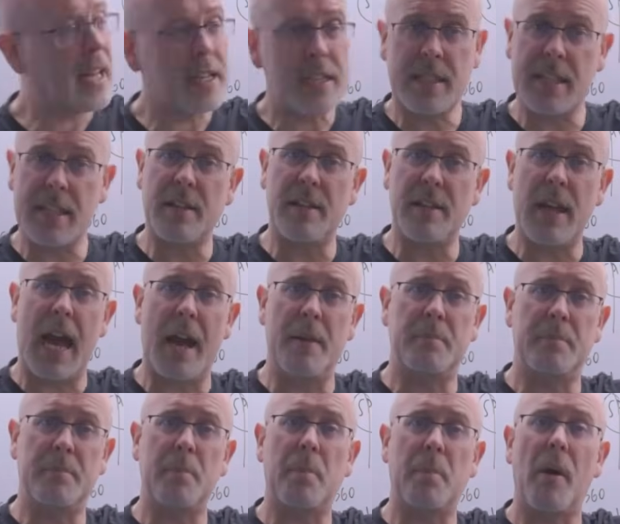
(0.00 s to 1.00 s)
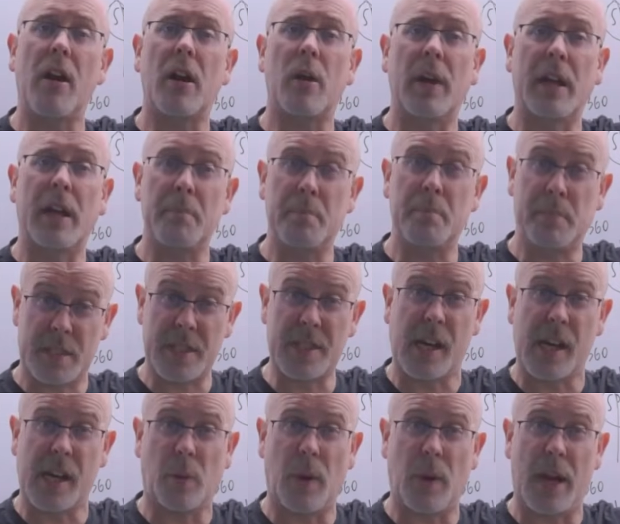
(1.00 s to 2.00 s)
and the borrowing
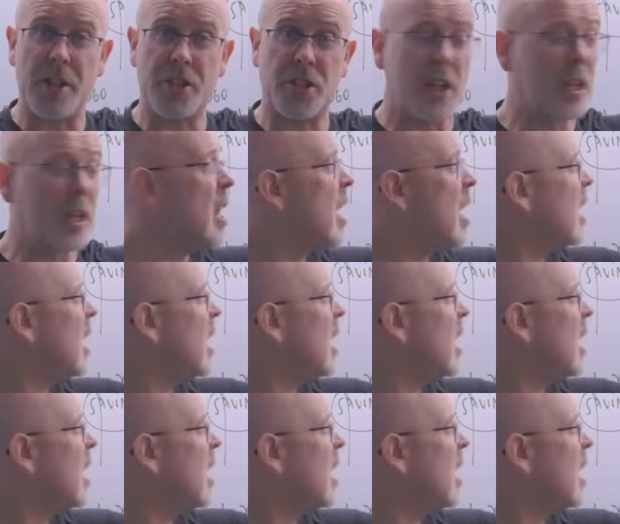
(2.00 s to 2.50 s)
style question.